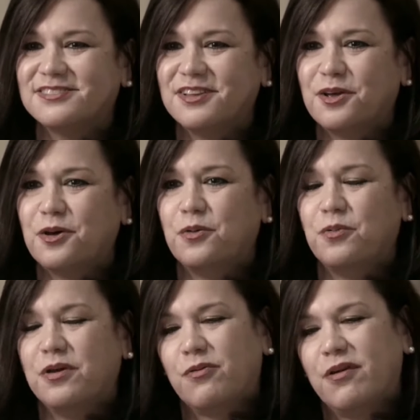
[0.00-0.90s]
You know,
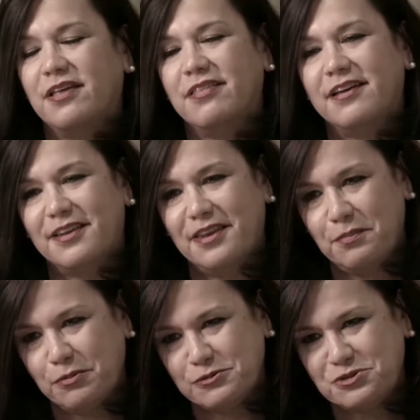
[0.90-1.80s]
we create like
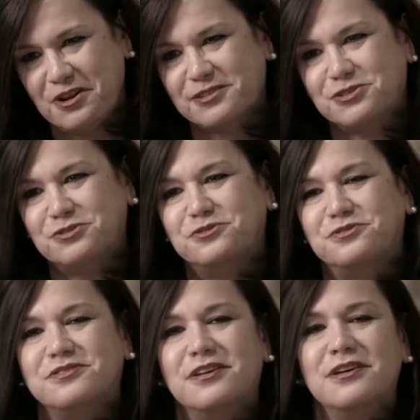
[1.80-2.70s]
nipple structures,